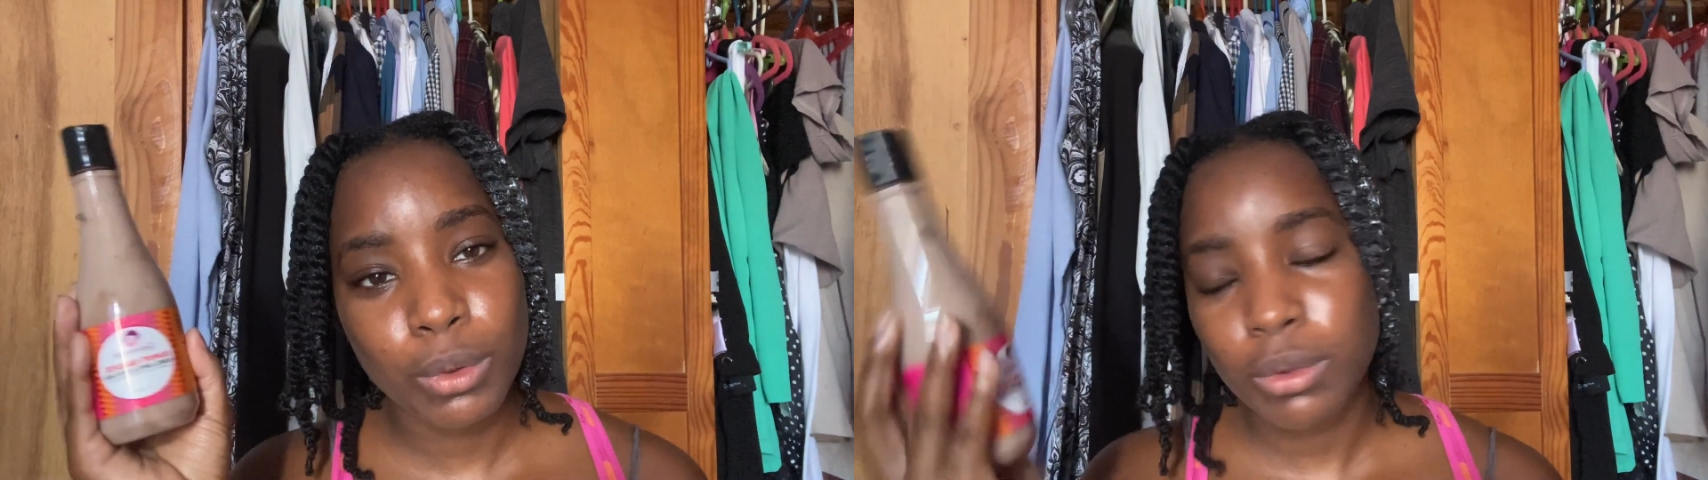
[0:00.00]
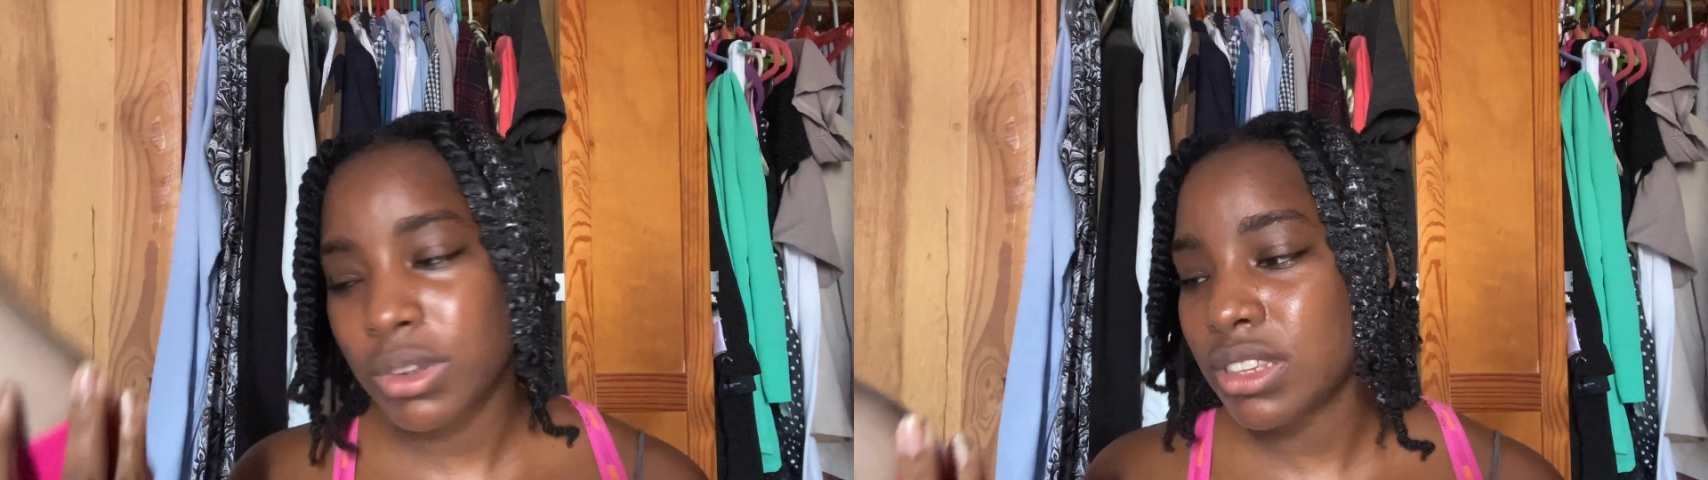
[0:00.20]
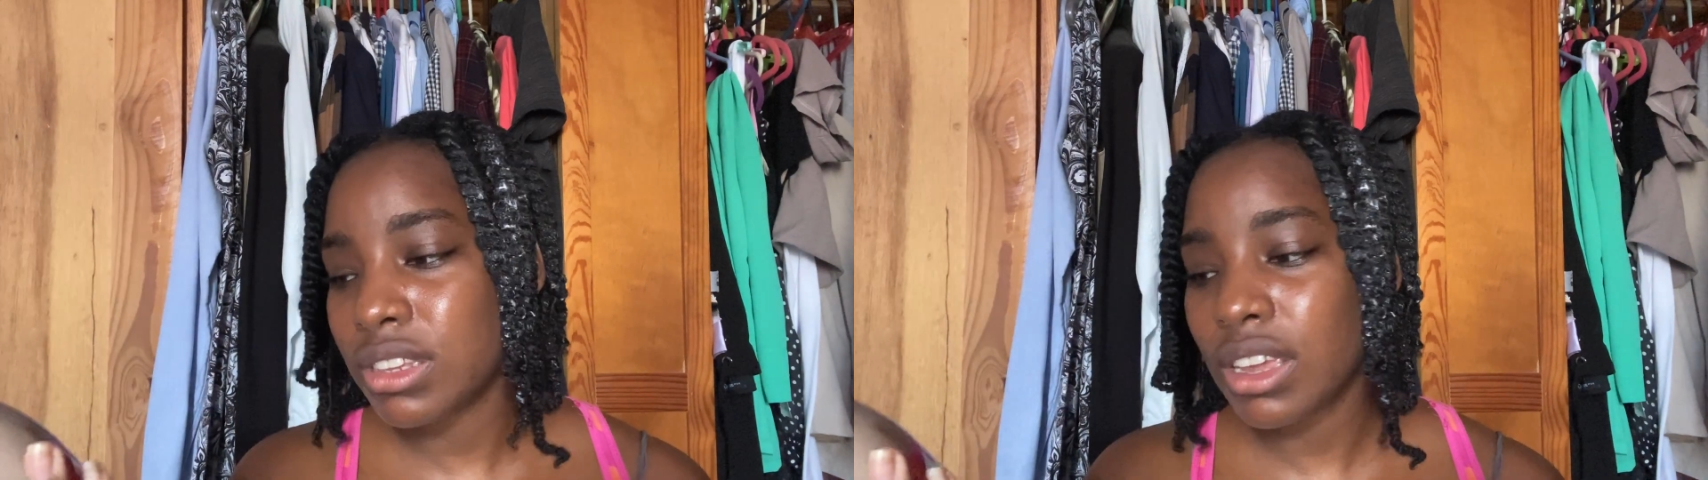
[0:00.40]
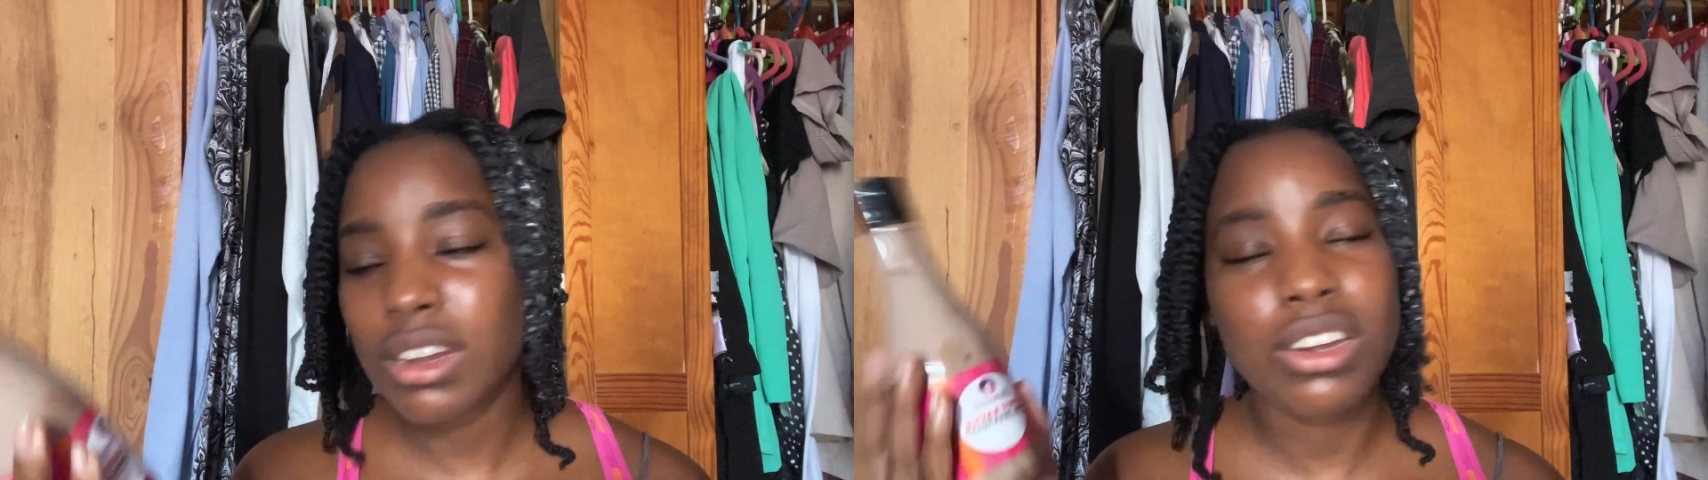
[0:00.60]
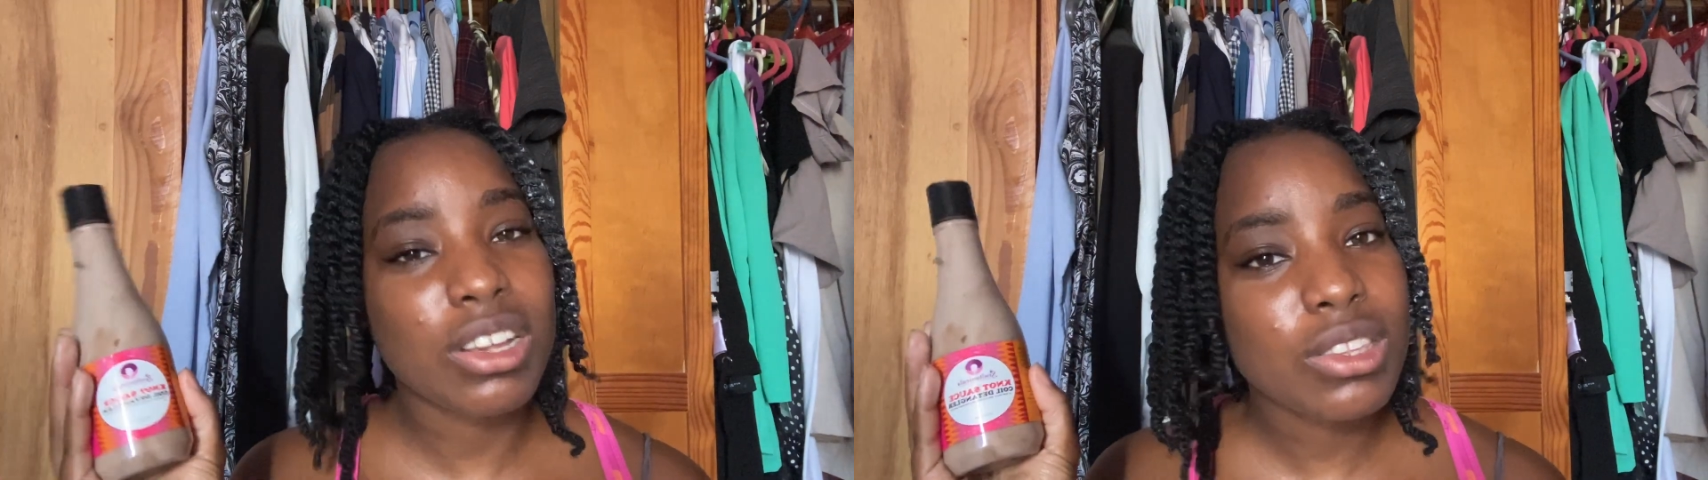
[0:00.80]

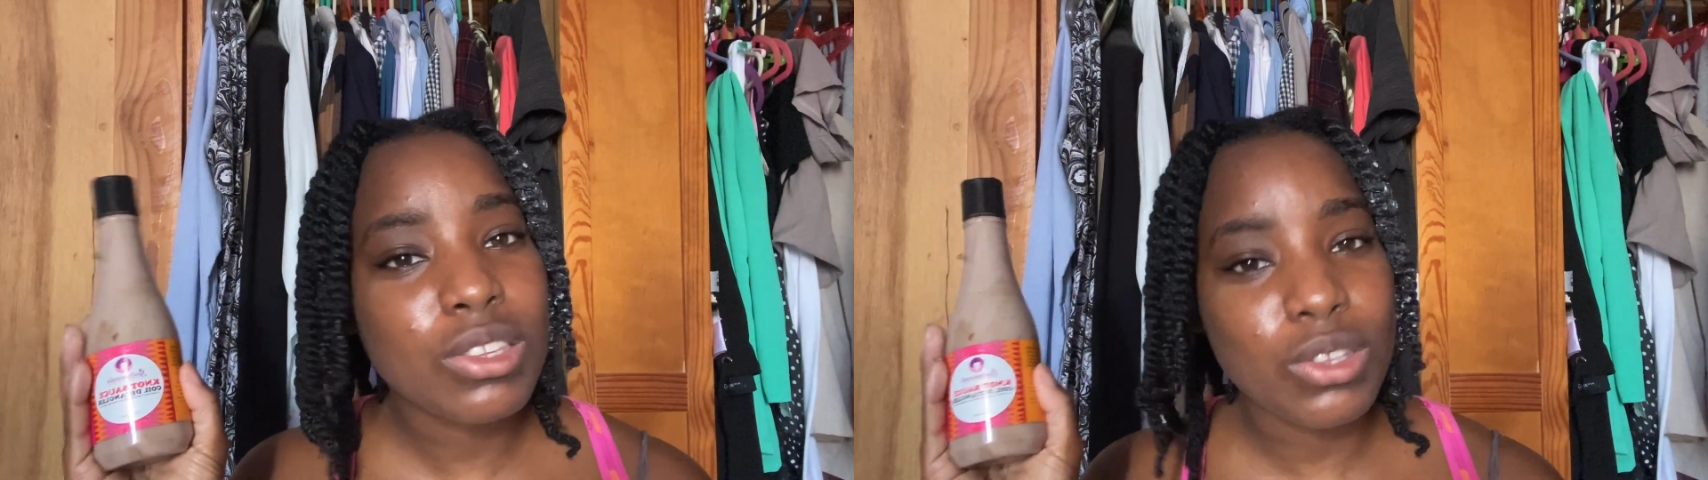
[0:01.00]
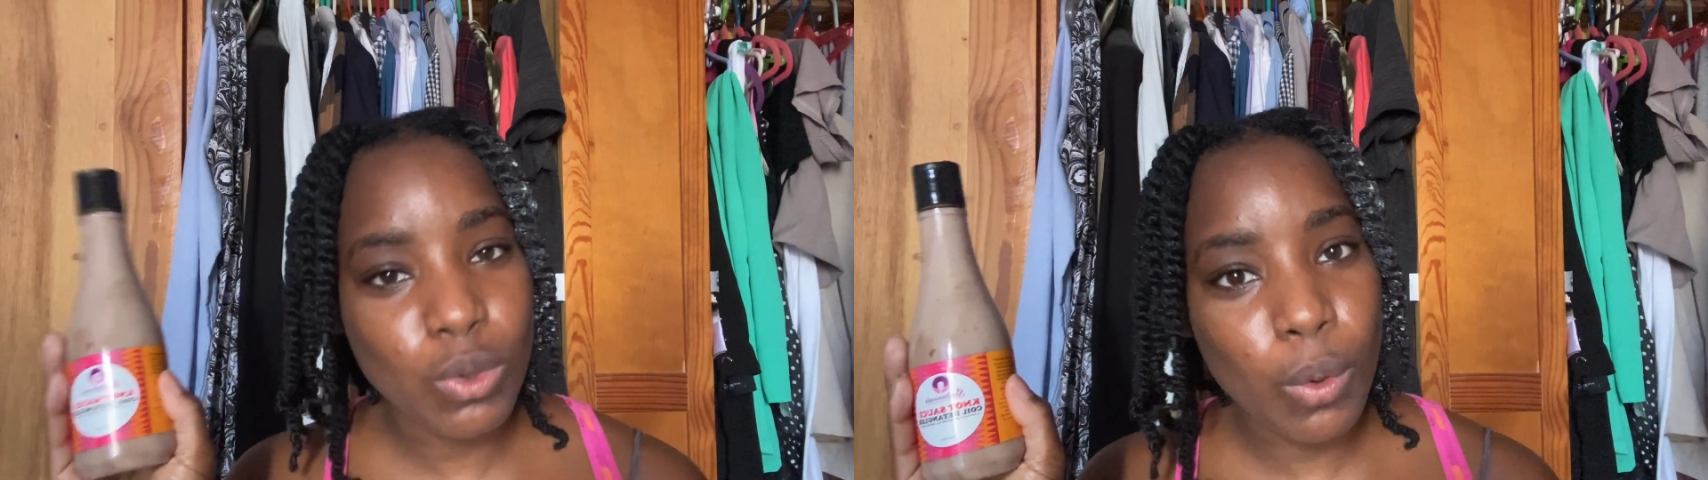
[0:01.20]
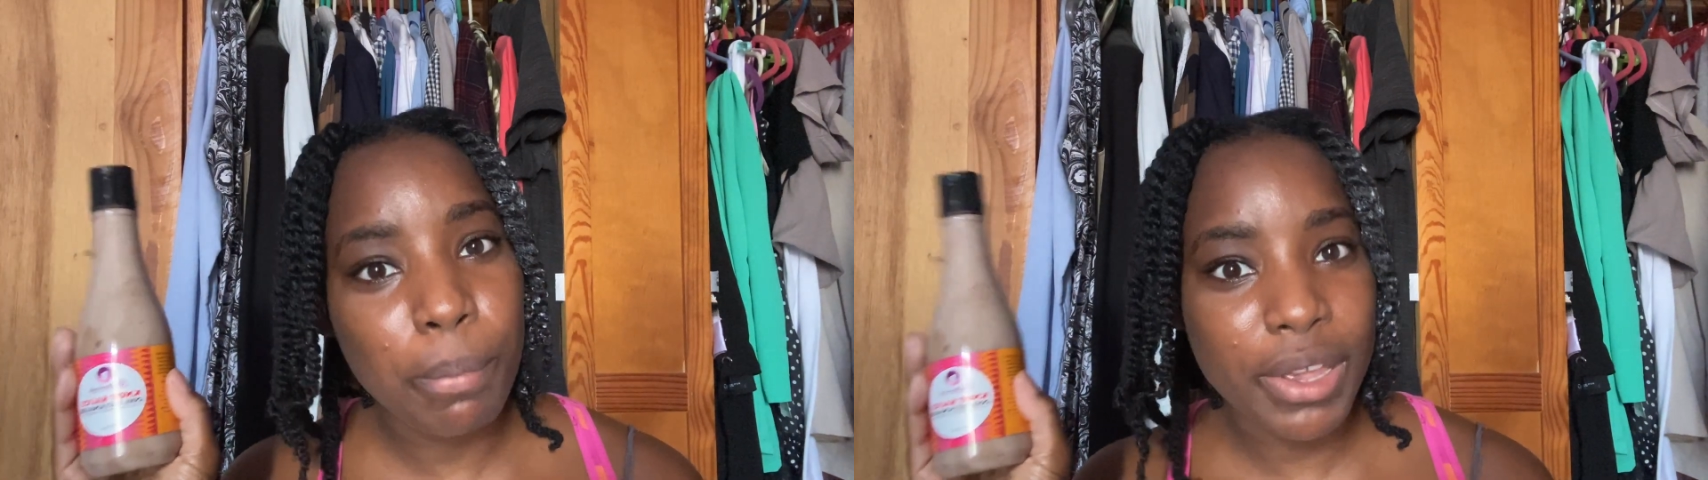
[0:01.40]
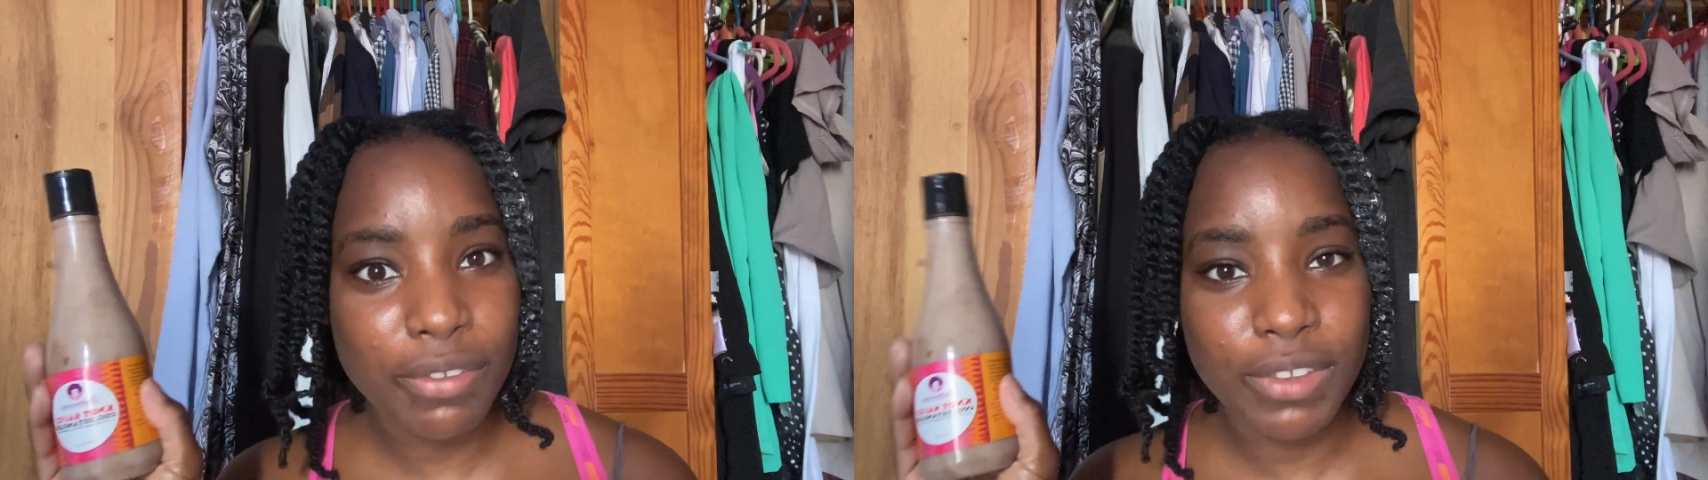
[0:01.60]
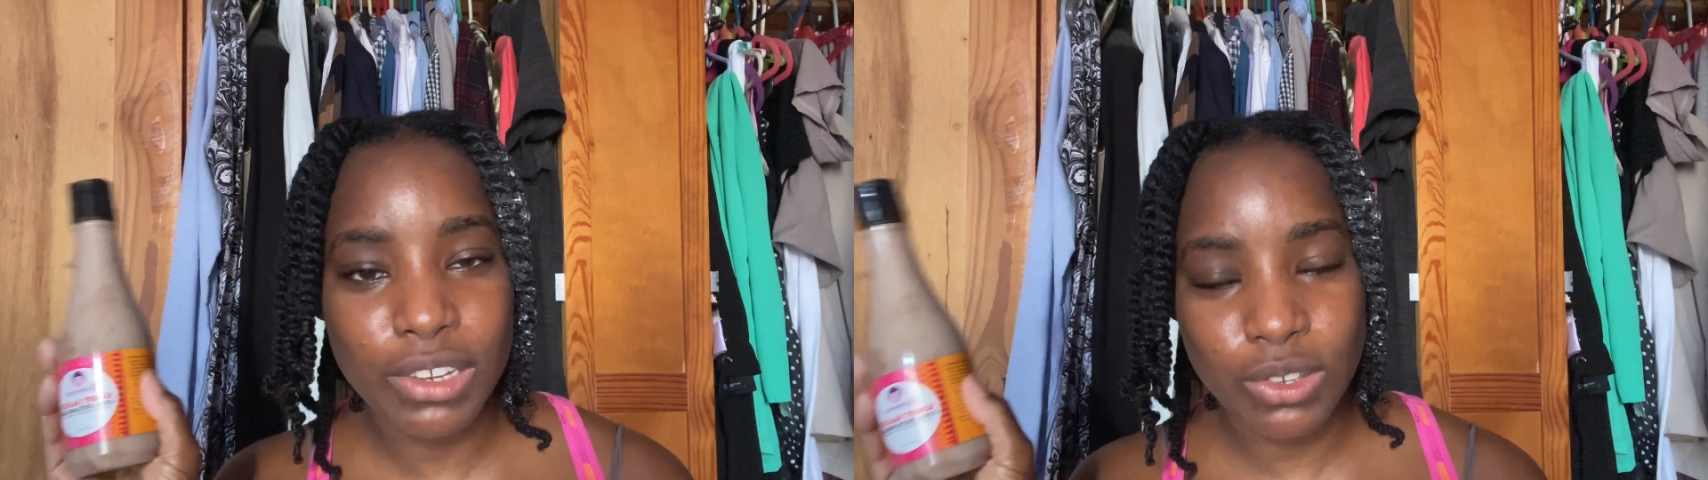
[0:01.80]
perfect